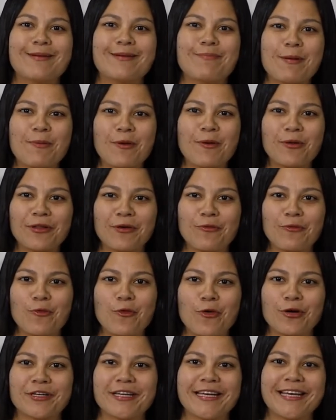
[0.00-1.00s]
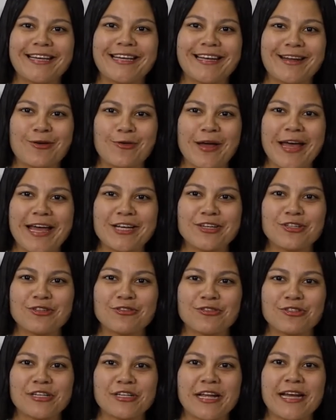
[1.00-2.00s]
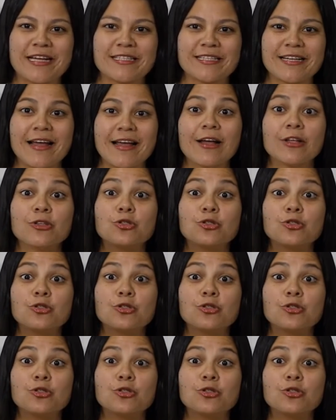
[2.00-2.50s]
the people that work in education says,